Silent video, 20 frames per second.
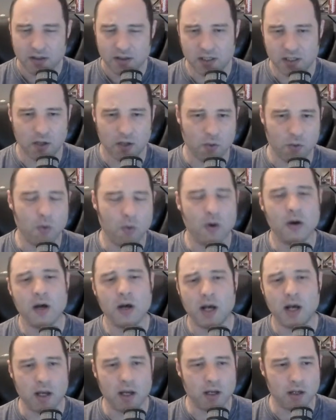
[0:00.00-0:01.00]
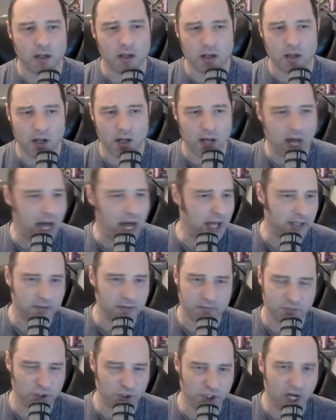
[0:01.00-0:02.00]
you know, Aunt
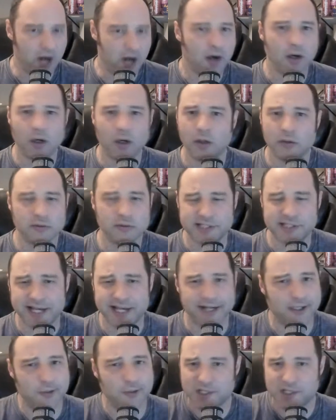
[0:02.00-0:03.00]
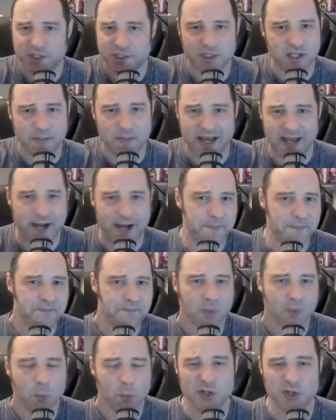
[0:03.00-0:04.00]
Cheryl's got a question about
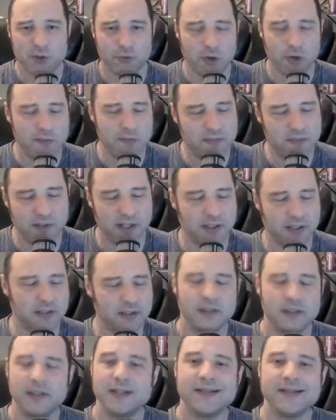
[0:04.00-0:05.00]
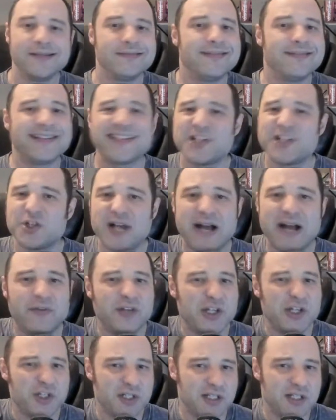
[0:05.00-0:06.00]
which room to book. Let the travel.
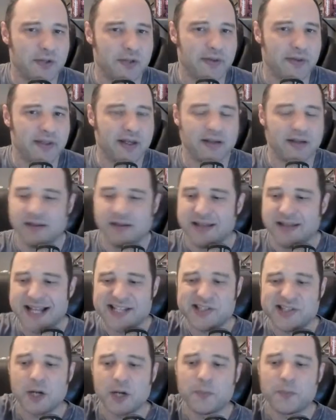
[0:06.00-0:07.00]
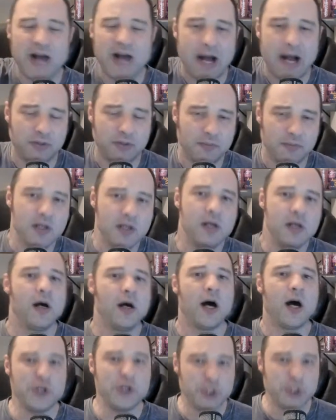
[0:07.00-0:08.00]
That's their problem.
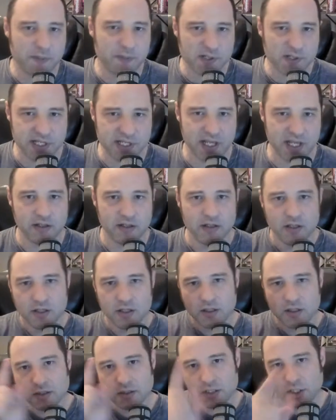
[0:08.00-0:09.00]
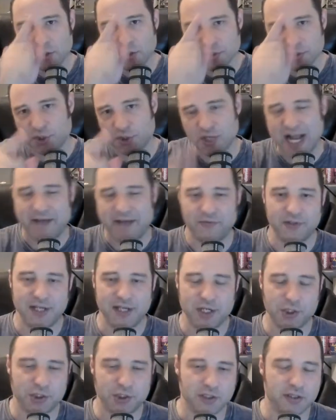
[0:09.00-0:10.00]
100% use a travel
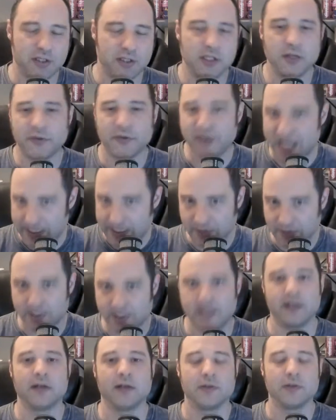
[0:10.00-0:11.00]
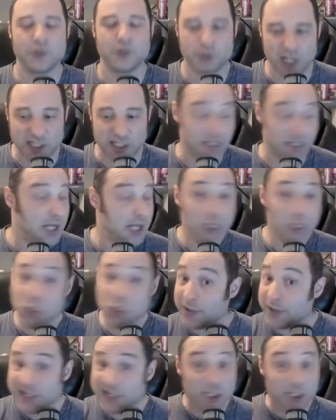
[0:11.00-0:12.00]
agent. You'll thank me later. Trust me.
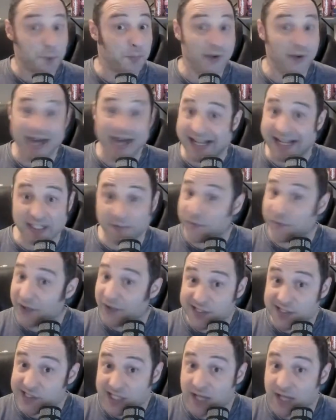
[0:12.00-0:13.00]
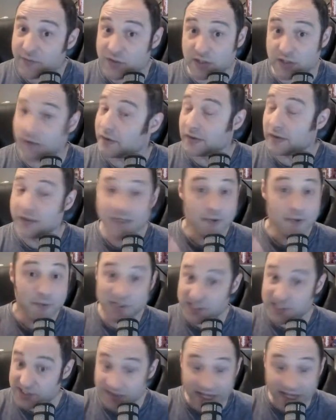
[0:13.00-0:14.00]
You can still plan out the fun stuff, dude,
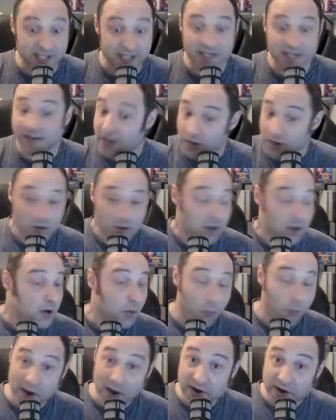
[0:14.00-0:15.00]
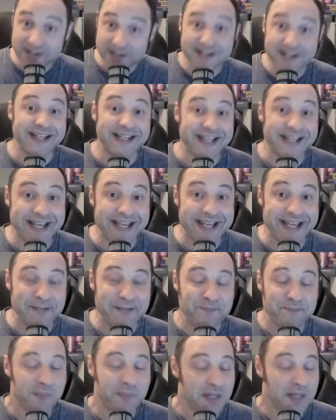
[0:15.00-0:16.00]
which is like, you know, where you're going to
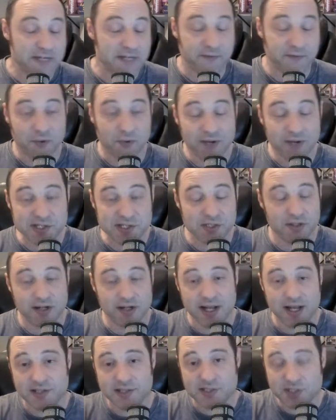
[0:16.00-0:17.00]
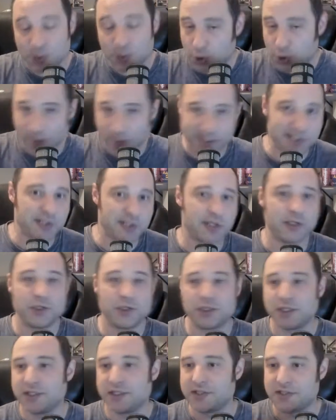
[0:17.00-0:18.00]
eat, different restaurants, shore
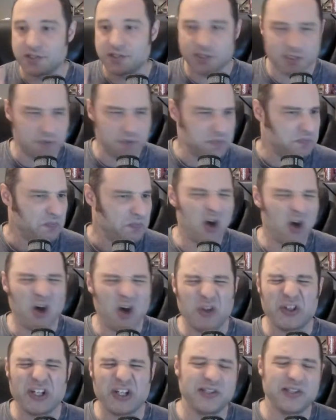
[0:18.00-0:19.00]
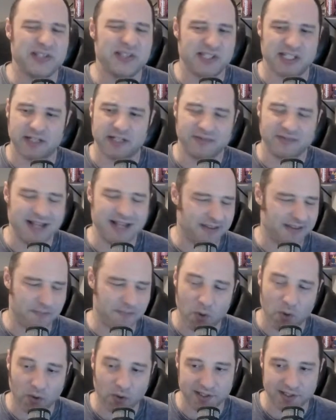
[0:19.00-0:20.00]
excursions, all the good stuff, not the
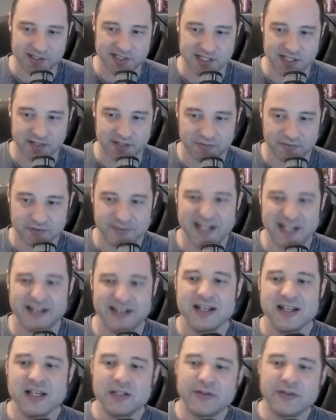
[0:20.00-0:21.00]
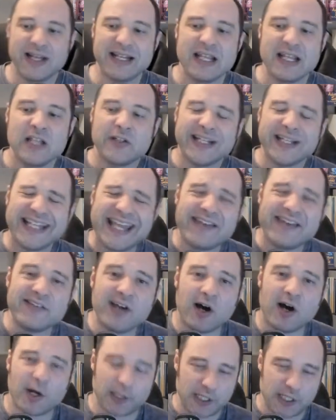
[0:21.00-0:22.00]
boring stuff. Let Kelly
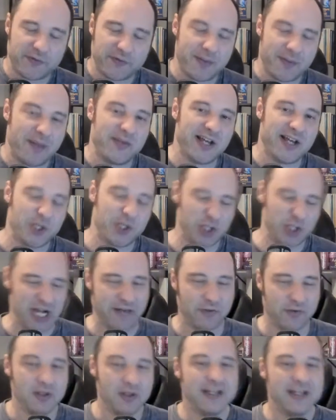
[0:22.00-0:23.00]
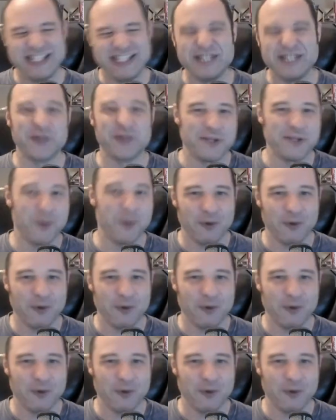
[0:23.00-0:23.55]
Hardy from MEI Travel deal with the